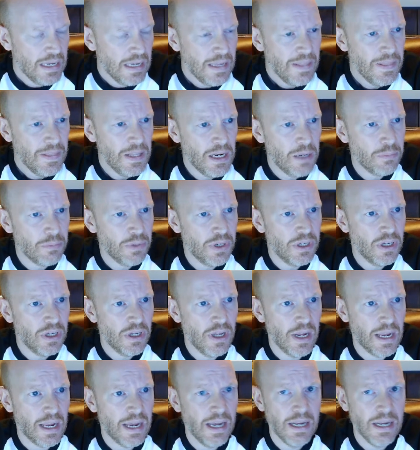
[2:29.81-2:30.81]
Then I'm going to
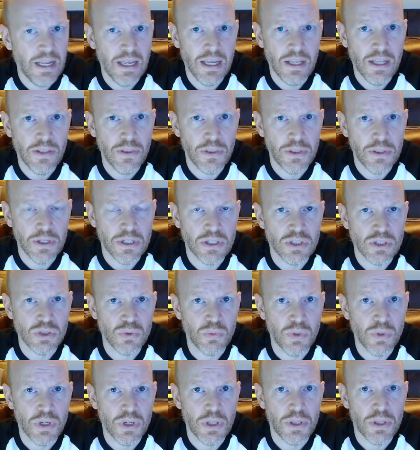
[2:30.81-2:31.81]
kind of end things
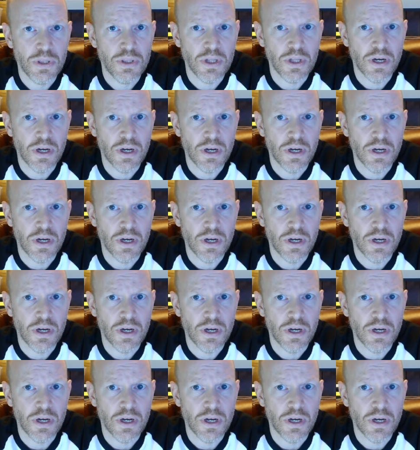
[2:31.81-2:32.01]
with